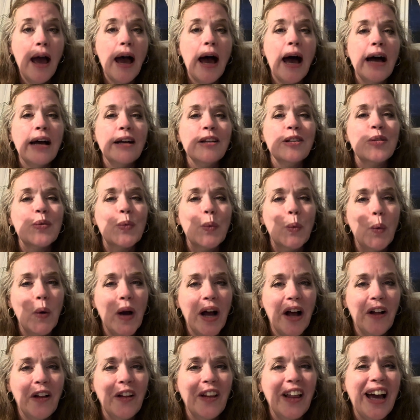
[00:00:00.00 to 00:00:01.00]
as
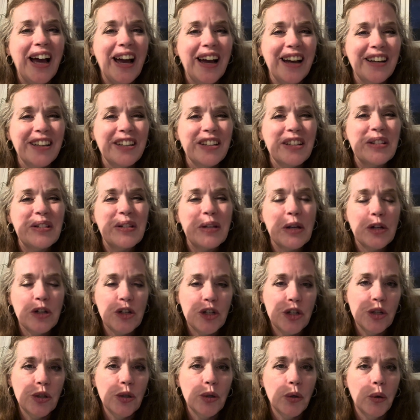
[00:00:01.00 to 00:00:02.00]
well as
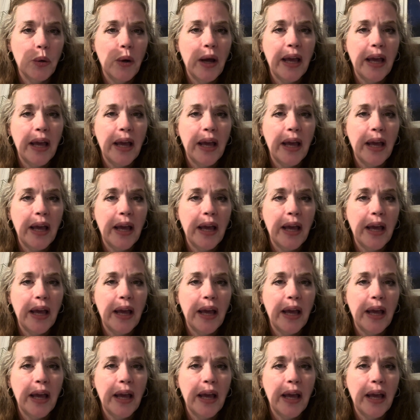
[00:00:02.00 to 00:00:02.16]
do